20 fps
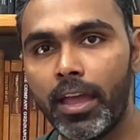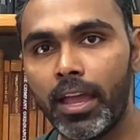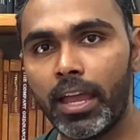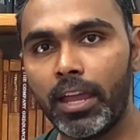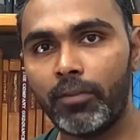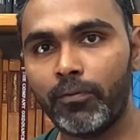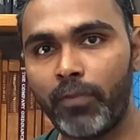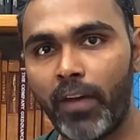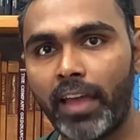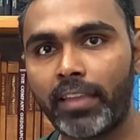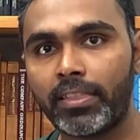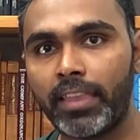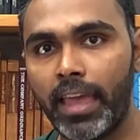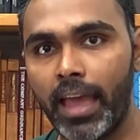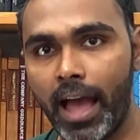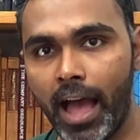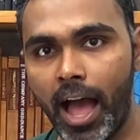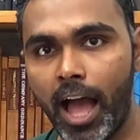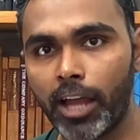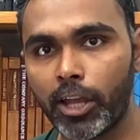In fact, they
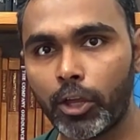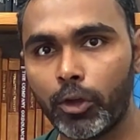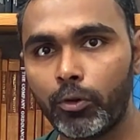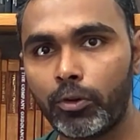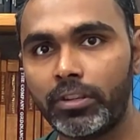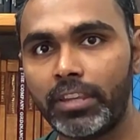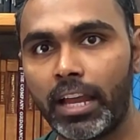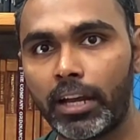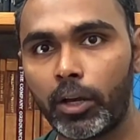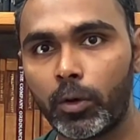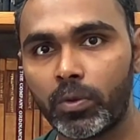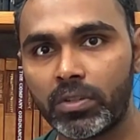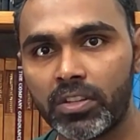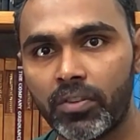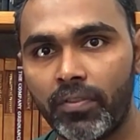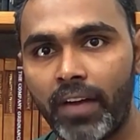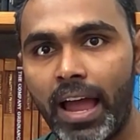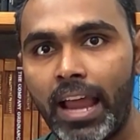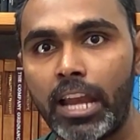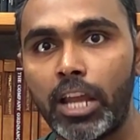argued that it was
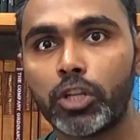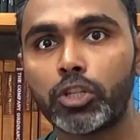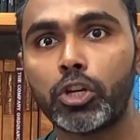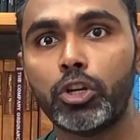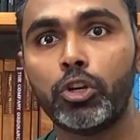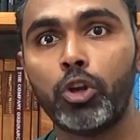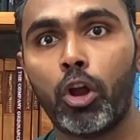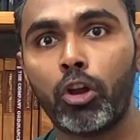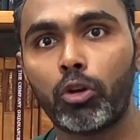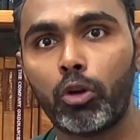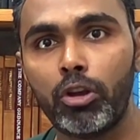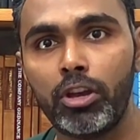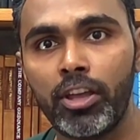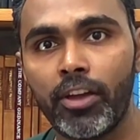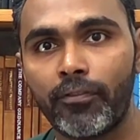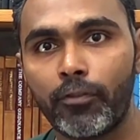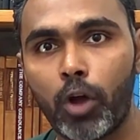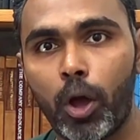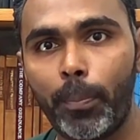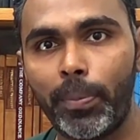a violation not only
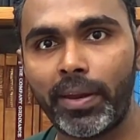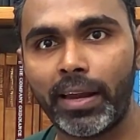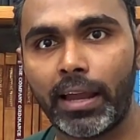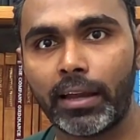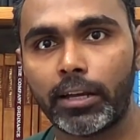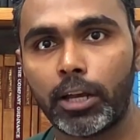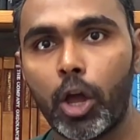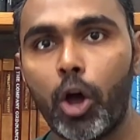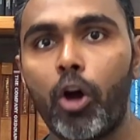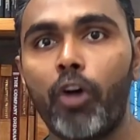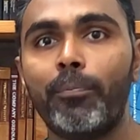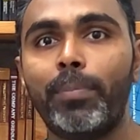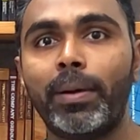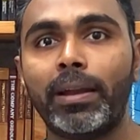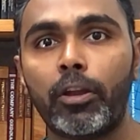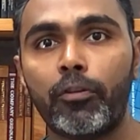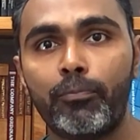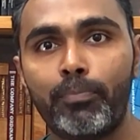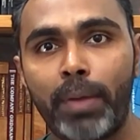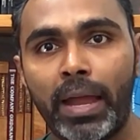of copyright law
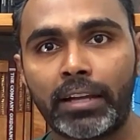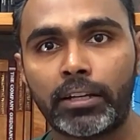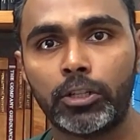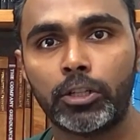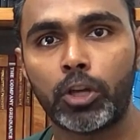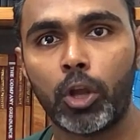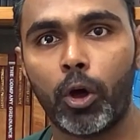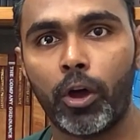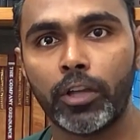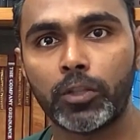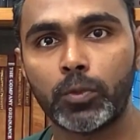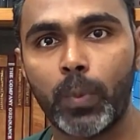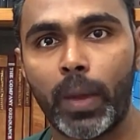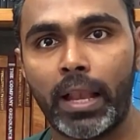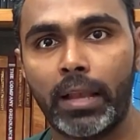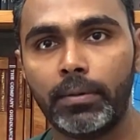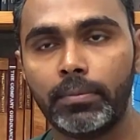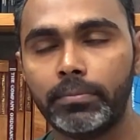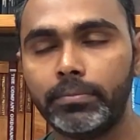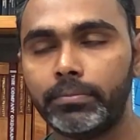but of patent law as well.